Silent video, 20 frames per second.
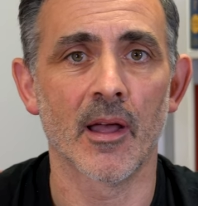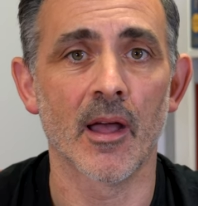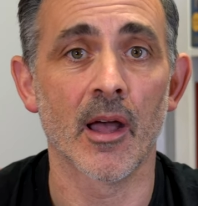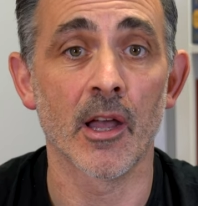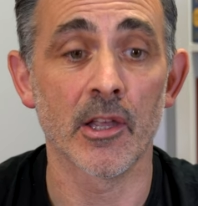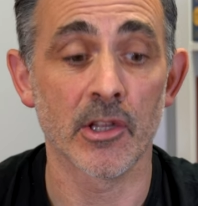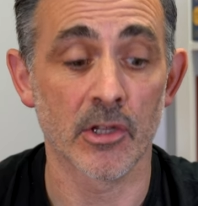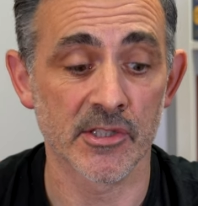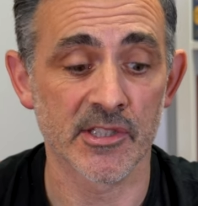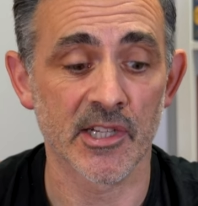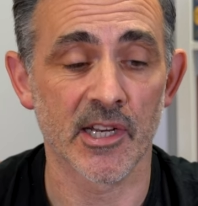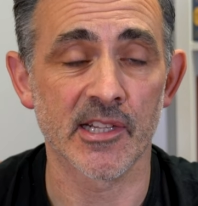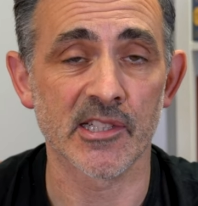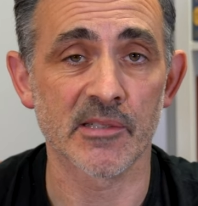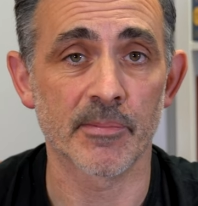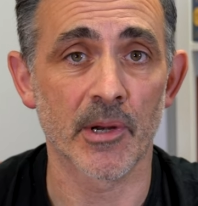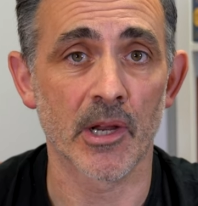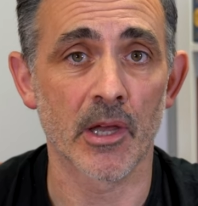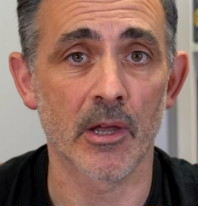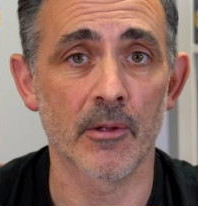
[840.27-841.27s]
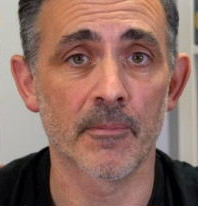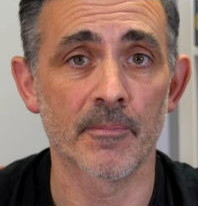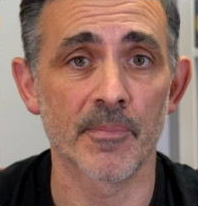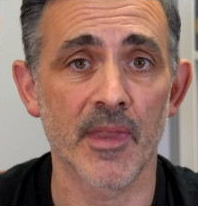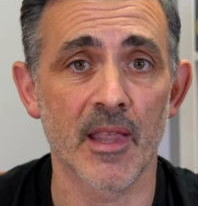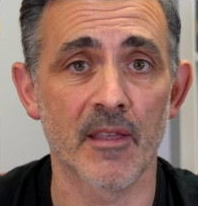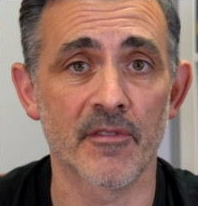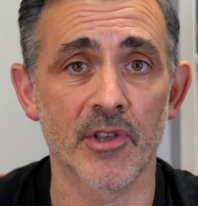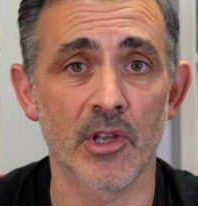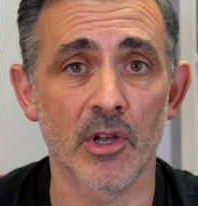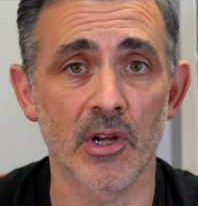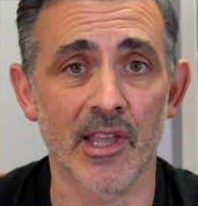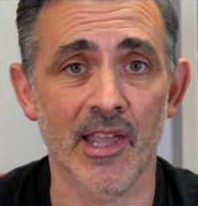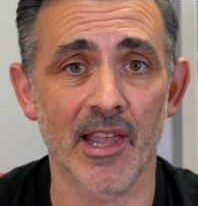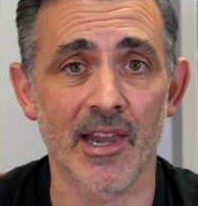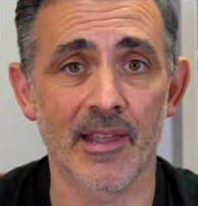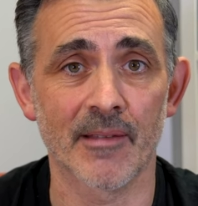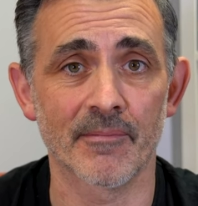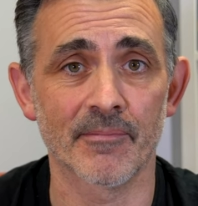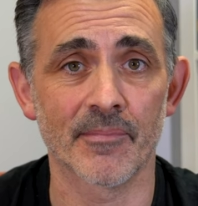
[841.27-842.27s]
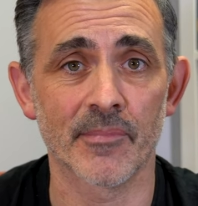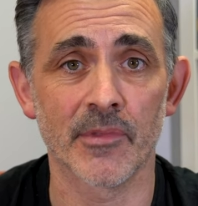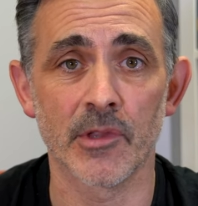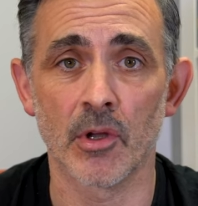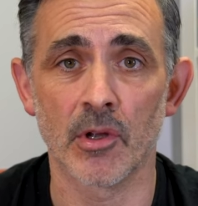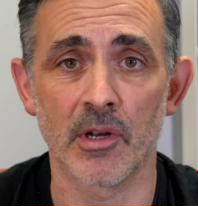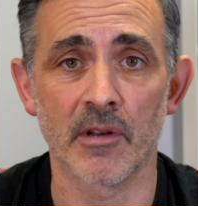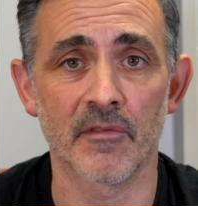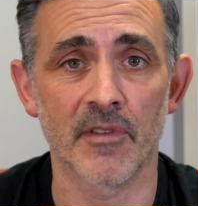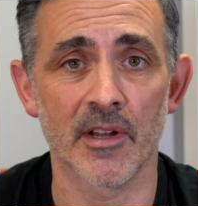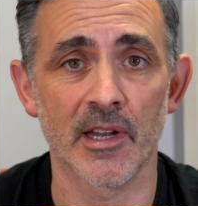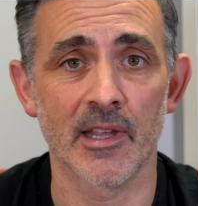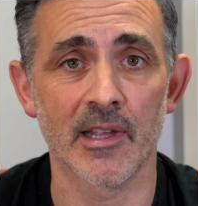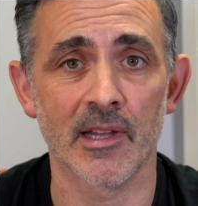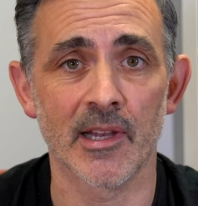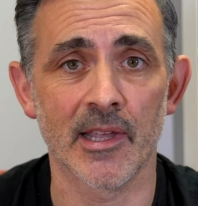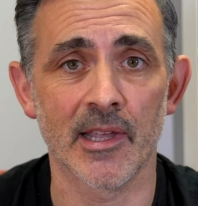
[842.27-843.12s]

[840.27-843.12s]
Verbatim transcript: Uh, the links below if you're going to get it. Not an affiliate